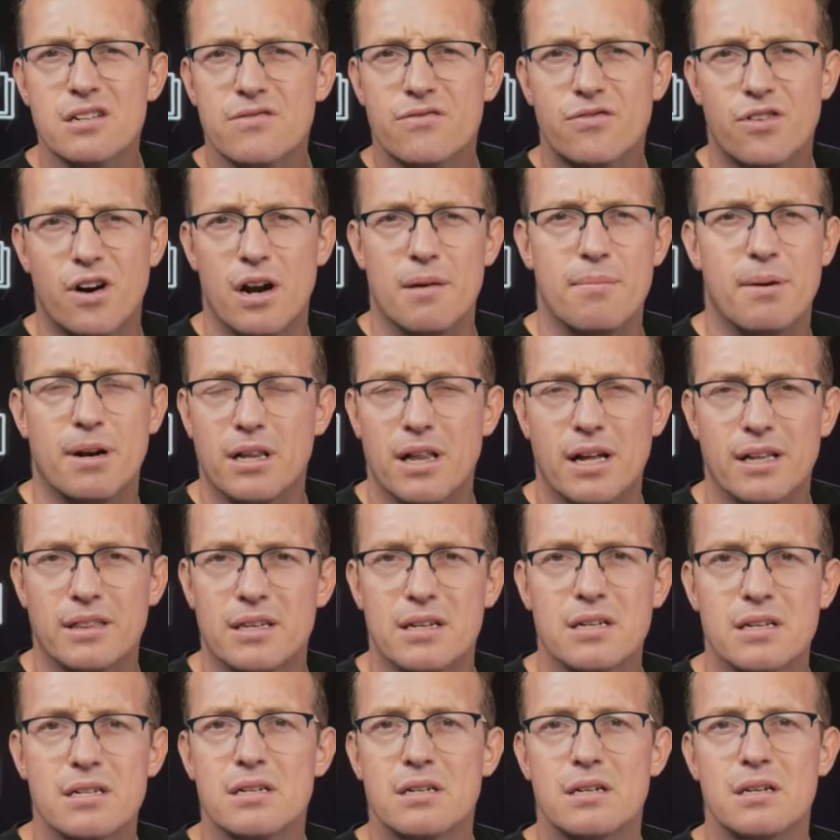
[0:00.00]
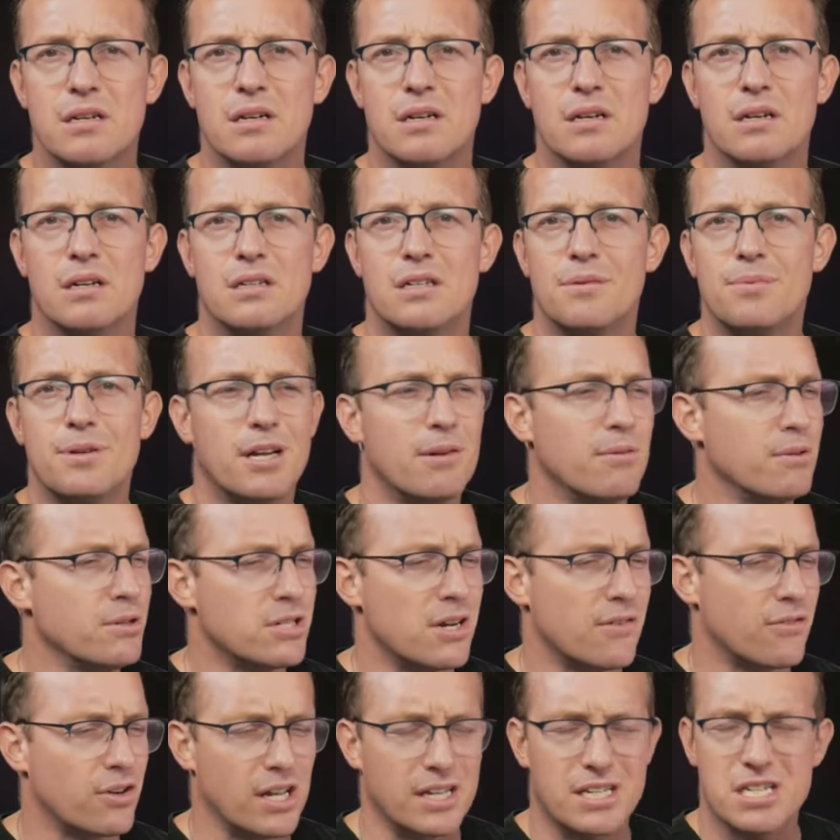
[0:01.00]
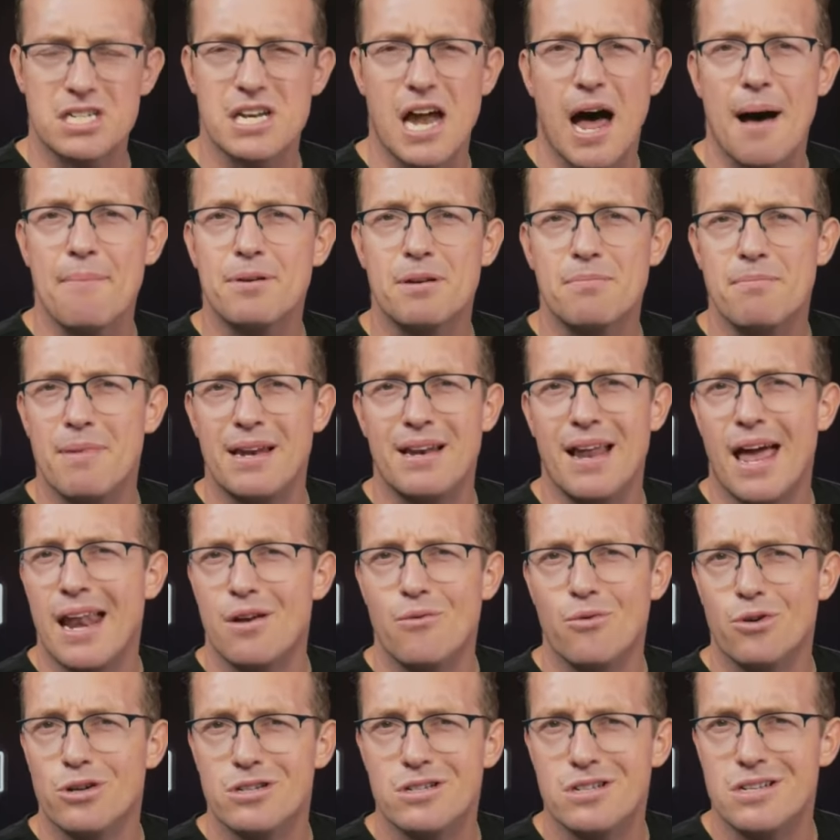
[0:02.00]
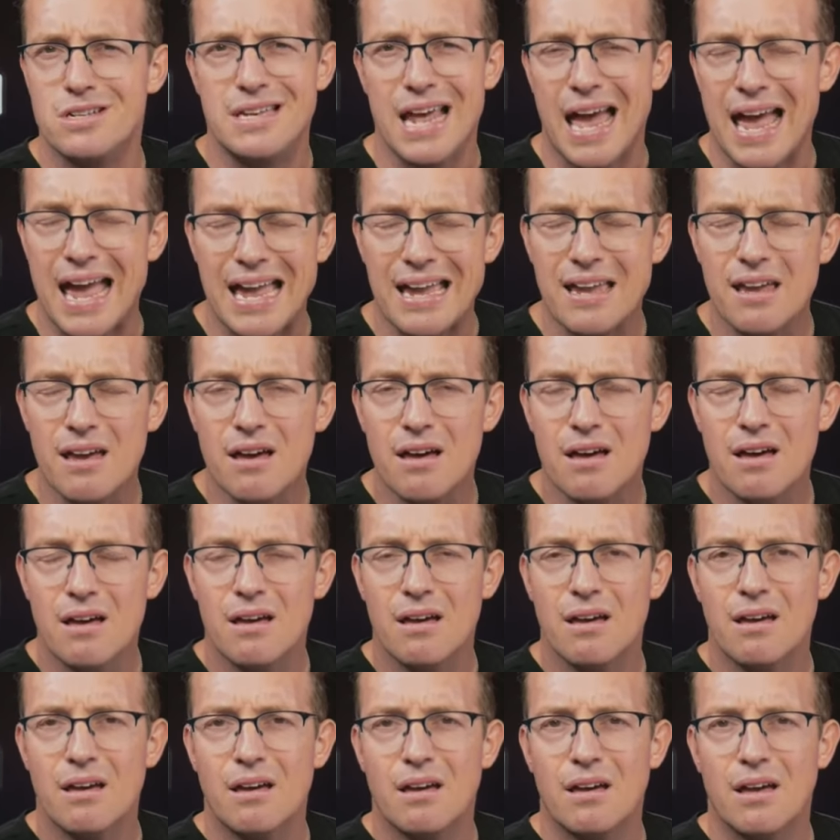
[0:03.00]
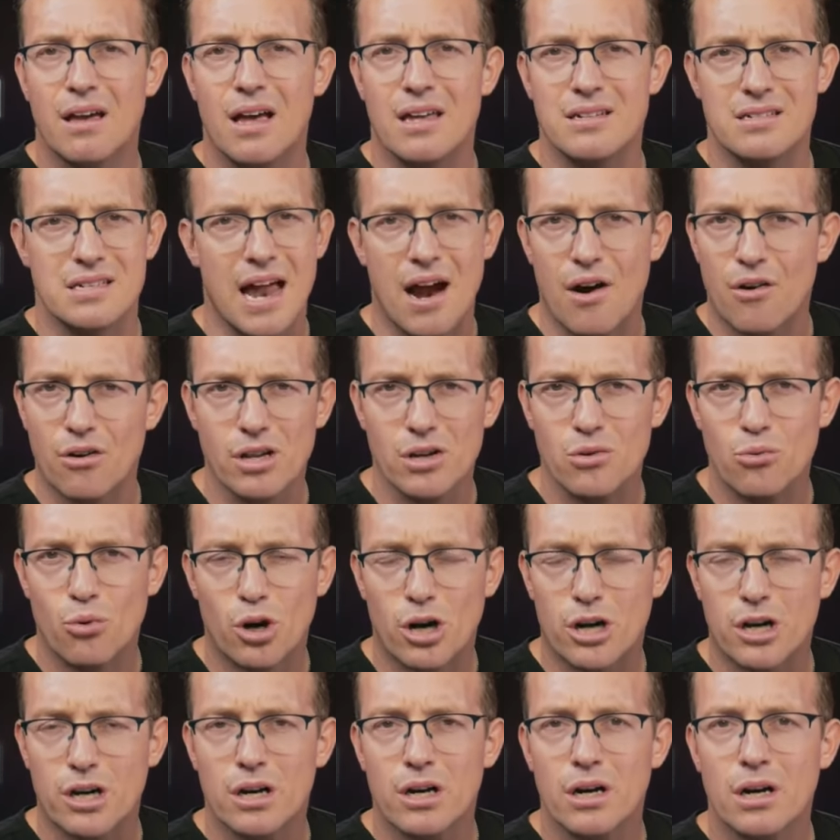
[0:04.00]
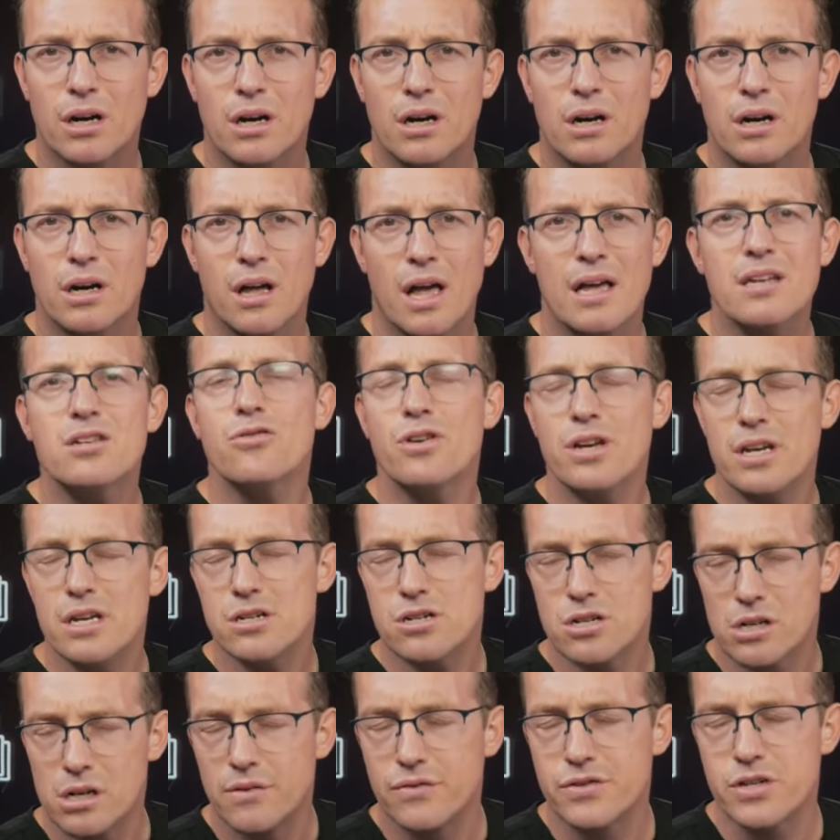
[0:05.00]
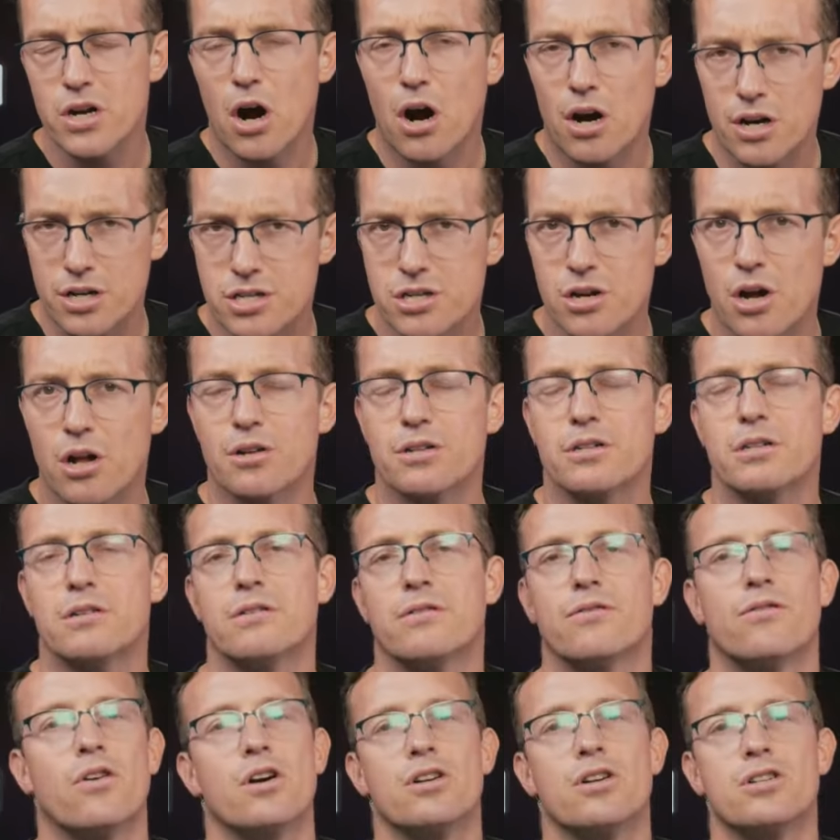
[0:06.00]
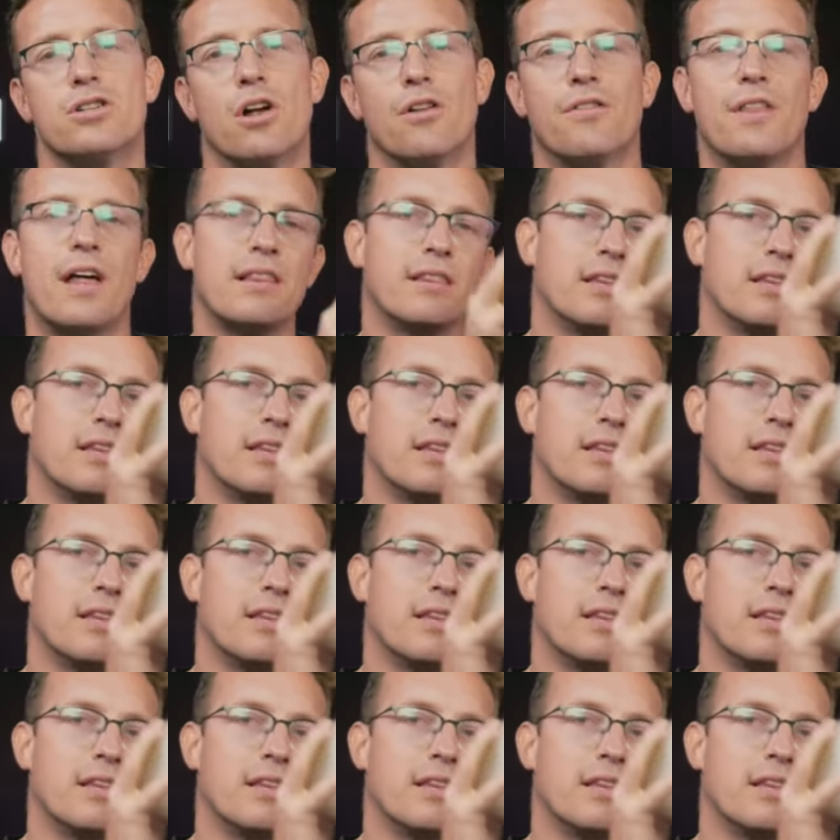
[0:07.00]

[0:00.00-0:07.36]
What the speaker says: for anybody like this. Jimmy Kimmel's never like stopped and made anyone's day as an hourly worker. And so he deserves our salt for our Salt That